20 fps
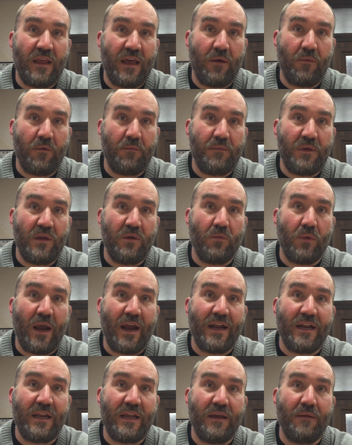That would be
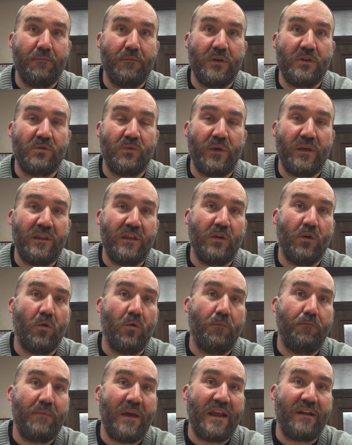right in between the
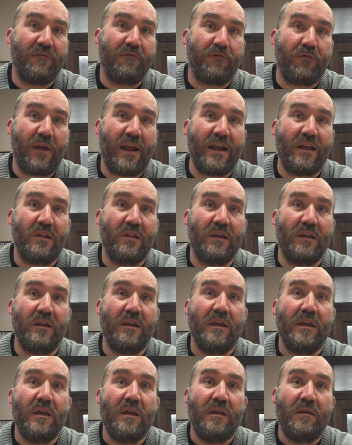old Ben Franklin